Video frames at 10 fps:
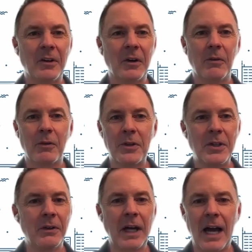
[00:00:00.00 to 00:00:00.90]
So for
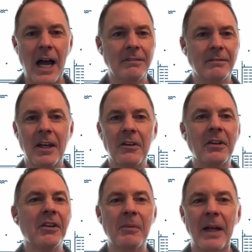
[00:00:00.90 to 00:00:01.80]
you, tell us a
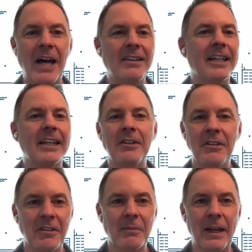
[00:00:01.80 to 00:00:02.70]
little bit. How'd you get into
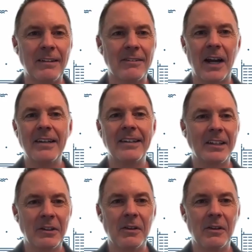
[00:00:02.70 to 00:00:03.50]
the space, or how'd you get into the